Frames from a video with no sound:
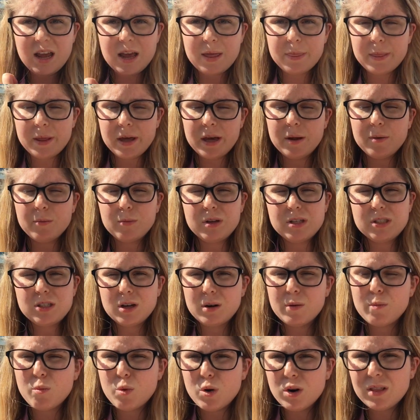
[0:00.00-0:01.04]
and then we
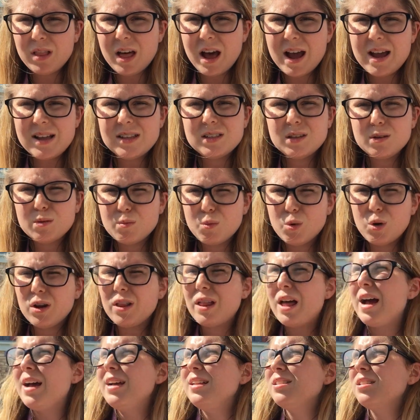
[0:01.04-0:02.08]
stood in more lines and more
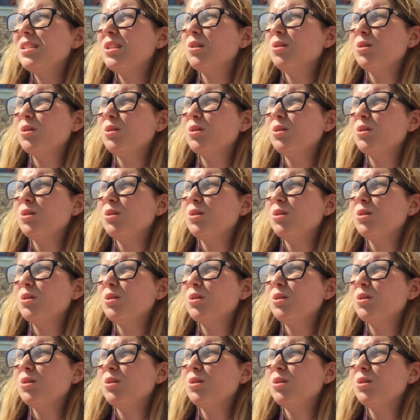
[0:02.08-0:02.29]
lines,